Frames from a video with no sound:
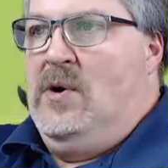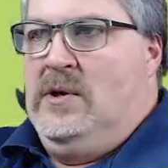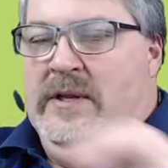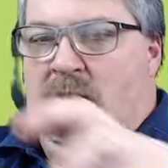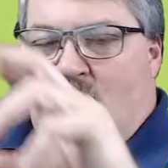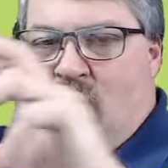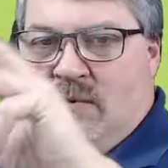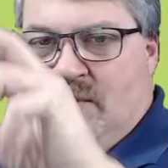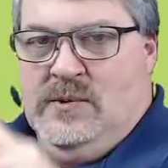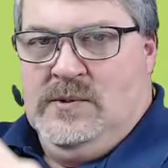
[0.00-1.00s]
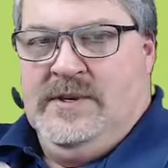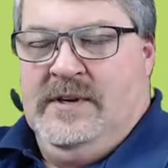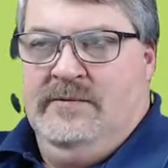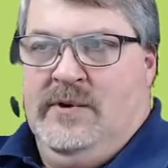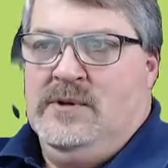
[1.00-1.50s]
little growth tools and
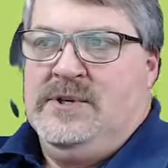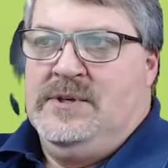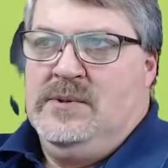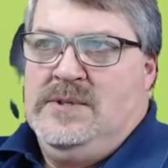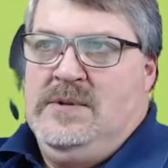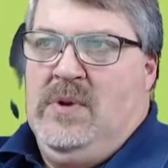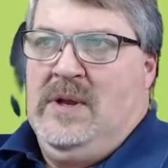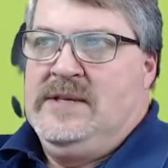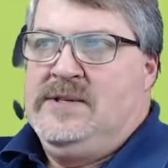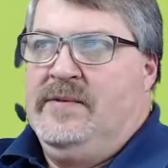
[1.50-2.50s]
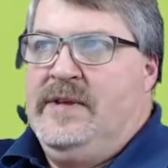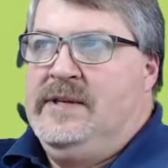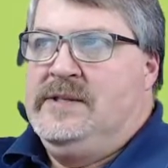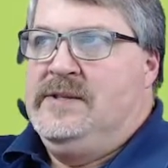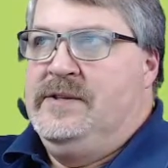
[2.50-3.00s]
conversion tools in place on
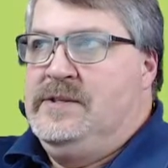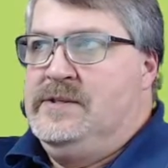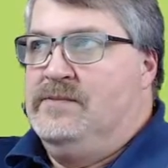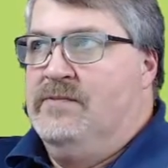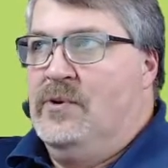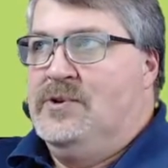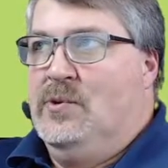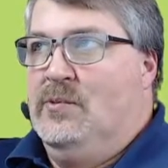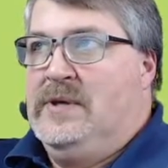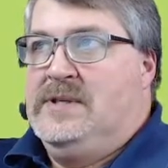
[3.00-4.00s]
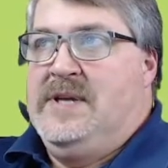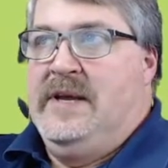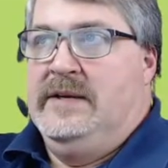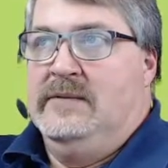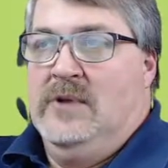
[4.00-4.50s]
these virtual real
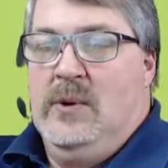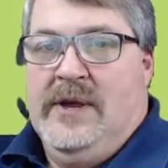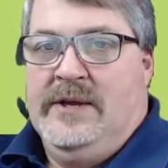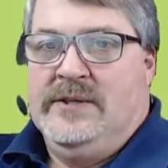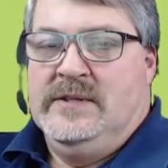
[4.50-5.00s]
estate locations